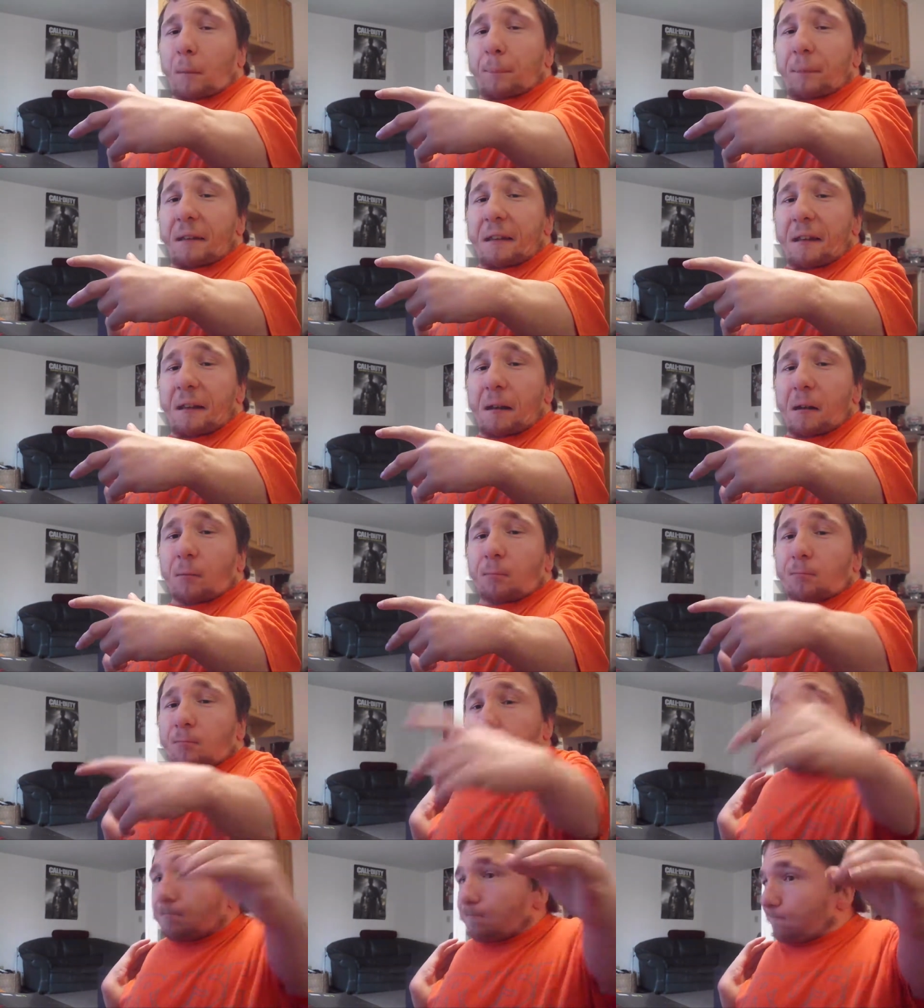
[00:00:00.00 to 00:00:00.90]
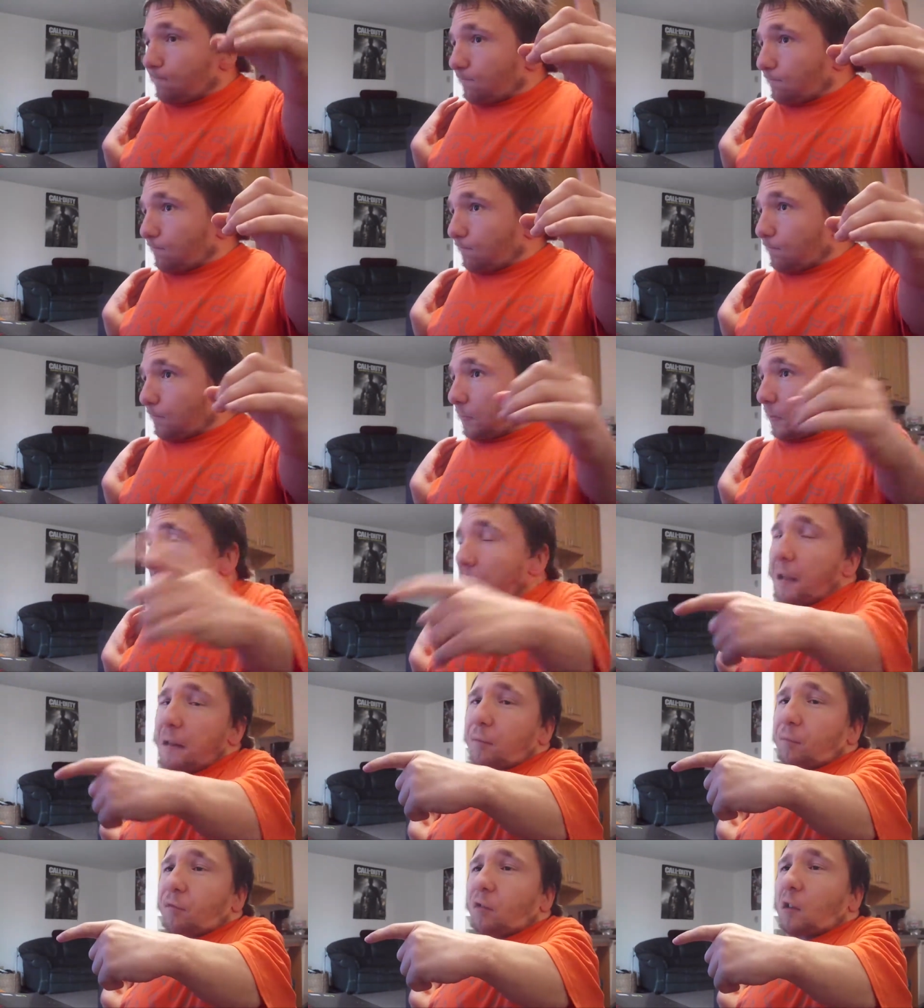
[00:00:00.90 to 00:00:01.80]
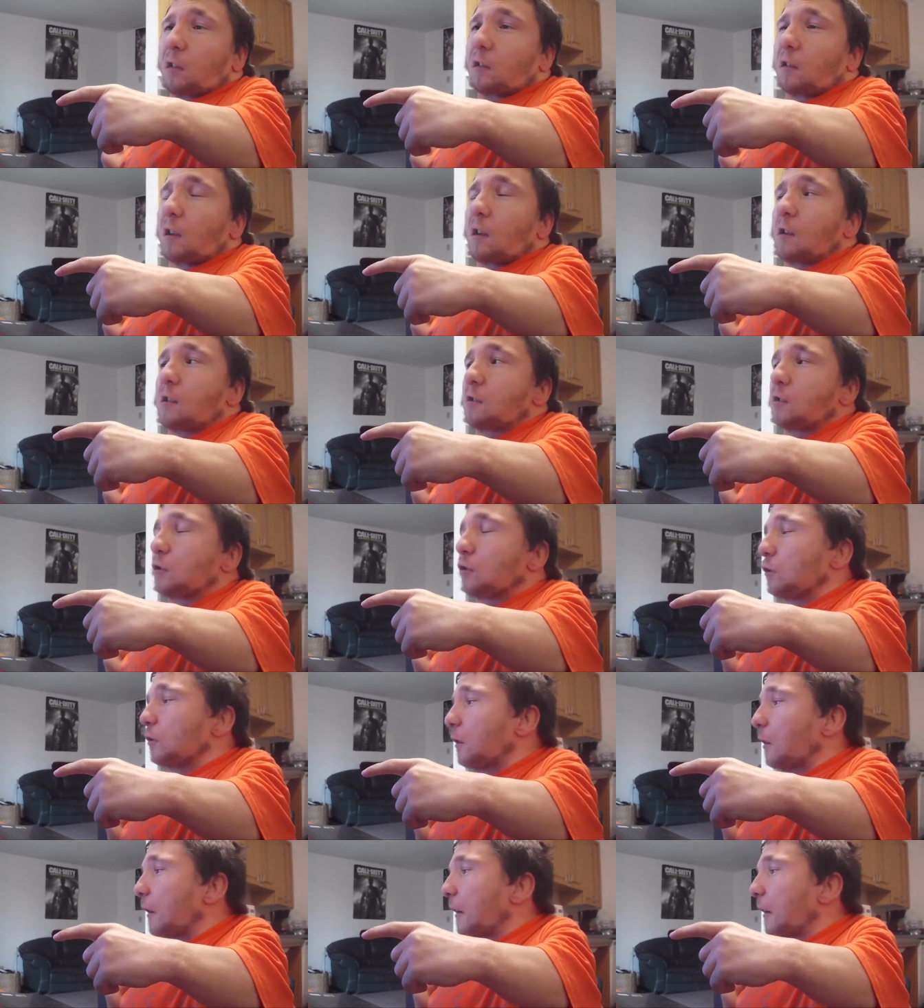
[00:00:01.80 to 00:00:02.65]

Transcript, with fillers: p.m. Time for lunch.